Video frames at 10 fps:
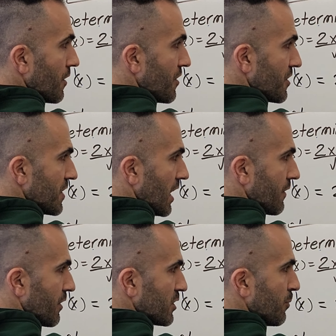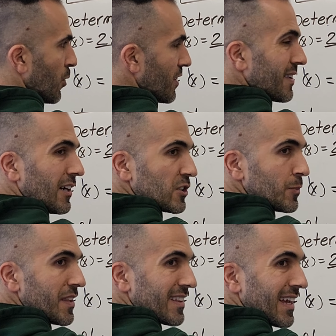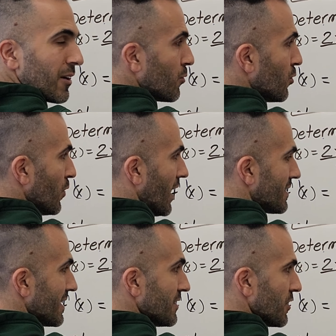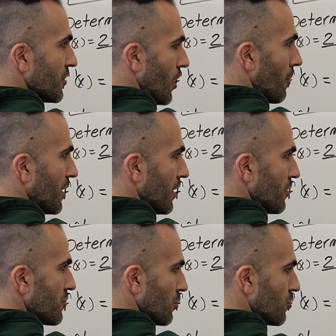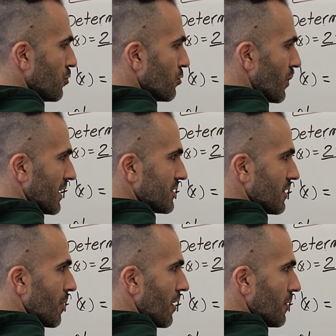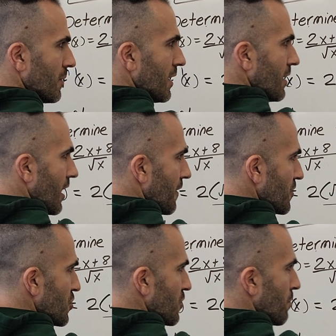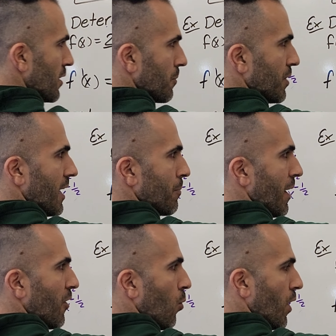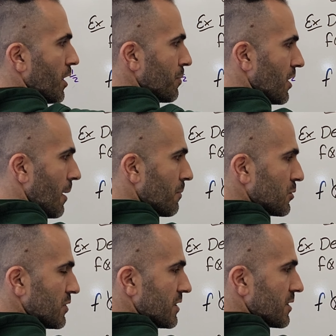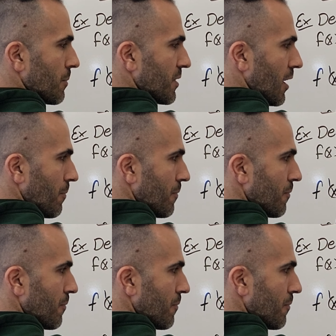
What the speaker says: This negative exponent tells me that that root x is a denominator, so 2 root x is the bottom. And this is just multiplied by the 1 up top, so it sits up top.